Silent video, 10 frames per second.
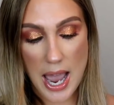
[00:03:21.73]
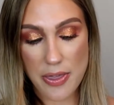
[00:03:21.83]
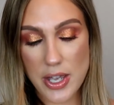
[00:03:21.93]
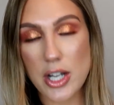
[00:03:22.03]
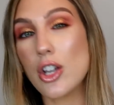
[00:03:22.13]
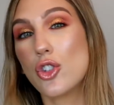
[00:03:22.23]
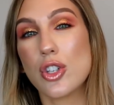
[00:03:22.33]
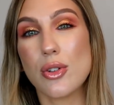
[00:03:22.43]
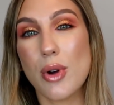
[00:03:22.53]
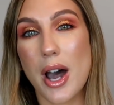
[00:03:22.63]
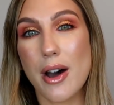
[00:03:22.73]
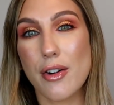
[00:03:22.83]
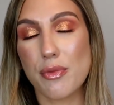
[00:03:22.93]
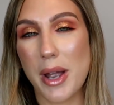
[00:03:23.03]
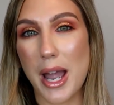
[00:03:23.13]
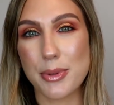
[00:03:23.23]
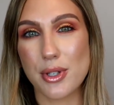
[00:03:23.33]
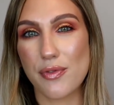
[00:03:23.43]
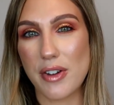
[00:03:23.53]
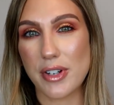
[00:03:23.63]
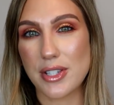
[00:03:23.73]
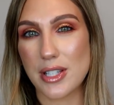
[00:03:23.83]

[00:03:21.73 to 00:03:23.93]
And then two of my absolute favorites.